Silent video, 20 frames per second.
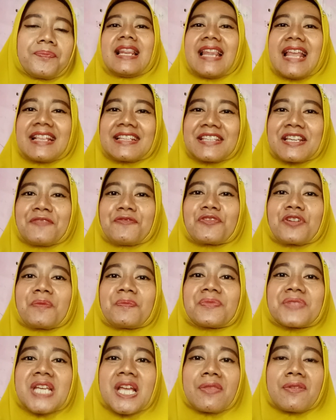Let's see
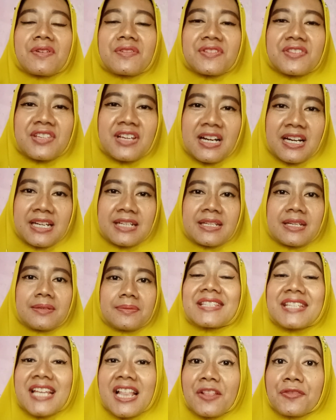from children's side.
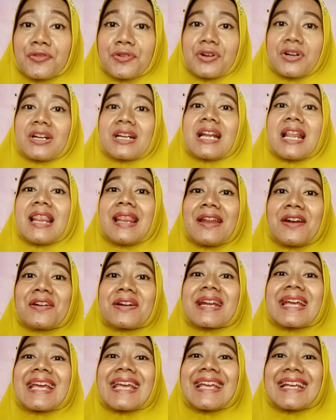Children
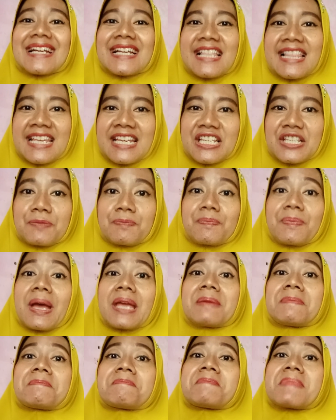learn English
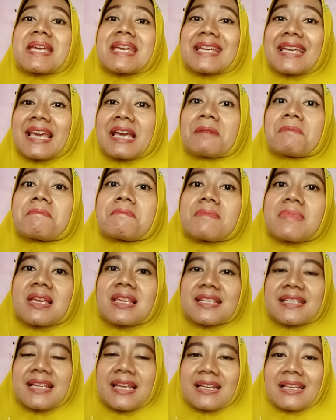by making
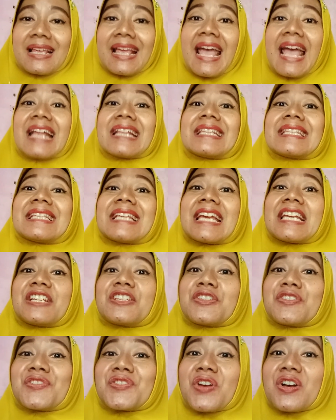mistakes and they
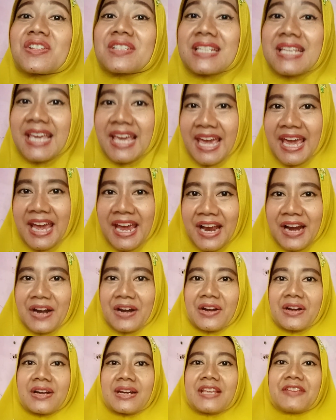don't
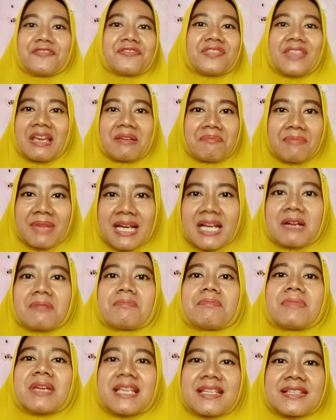care if they make a
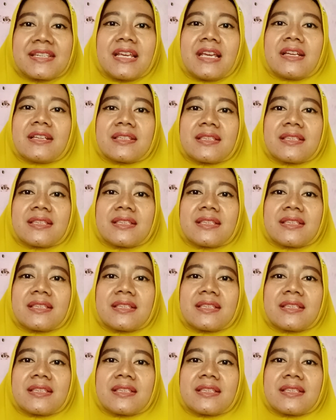mistake.